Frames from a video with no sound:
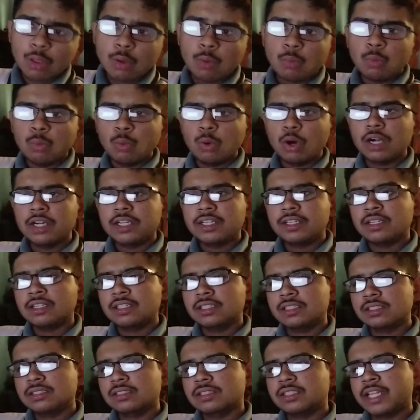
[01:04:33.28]

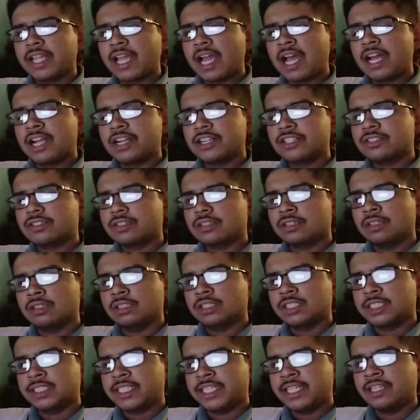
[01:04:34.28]
Voters cast
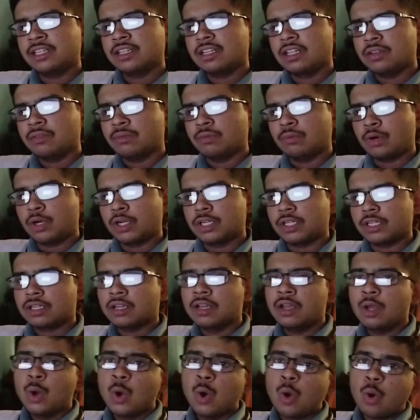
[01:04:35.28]
a single vote,
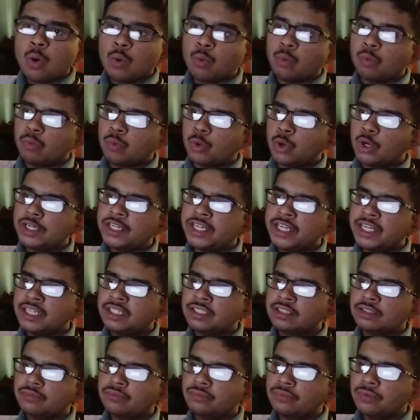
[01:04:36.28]

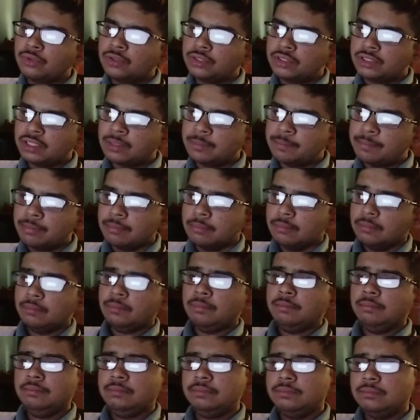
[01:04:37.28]
voting for the
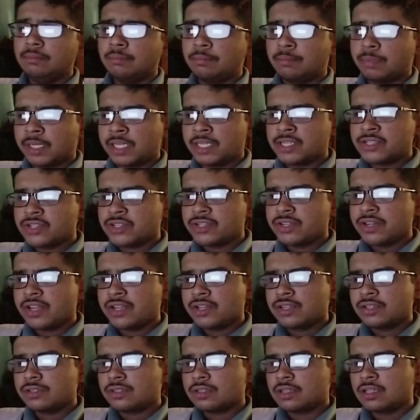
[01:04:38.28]

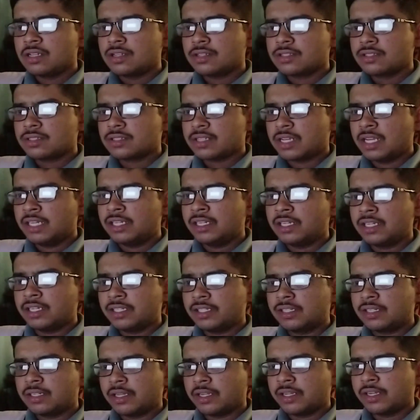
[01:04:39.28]
presidential,
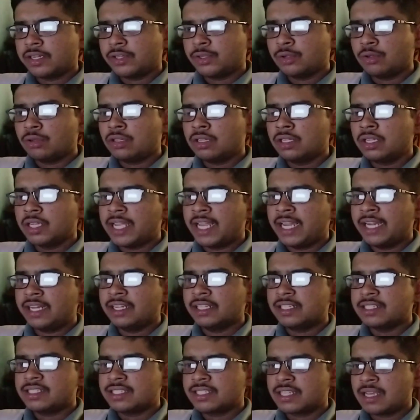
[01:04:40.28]
senatorial,
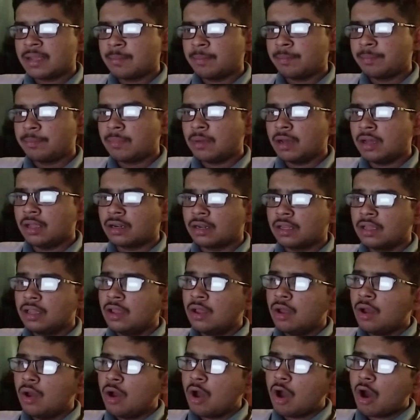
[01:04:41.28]
and chamber
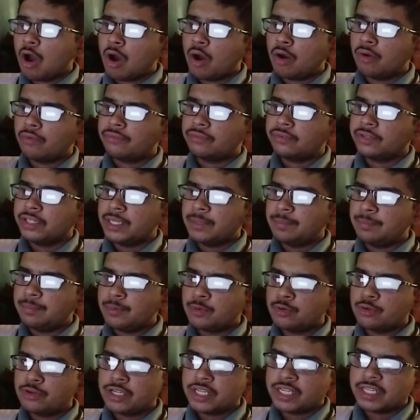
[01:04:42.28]
of
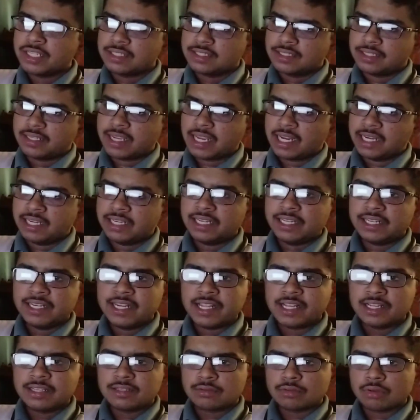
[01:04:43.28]
deputies
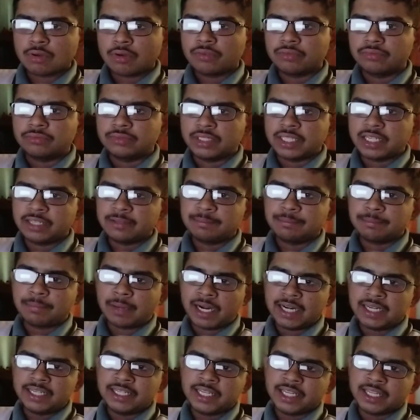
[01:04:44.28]
candidates of that
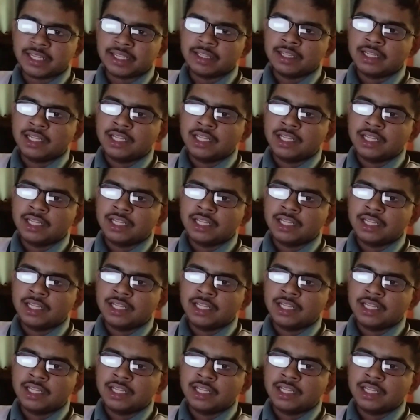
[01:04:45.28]
party.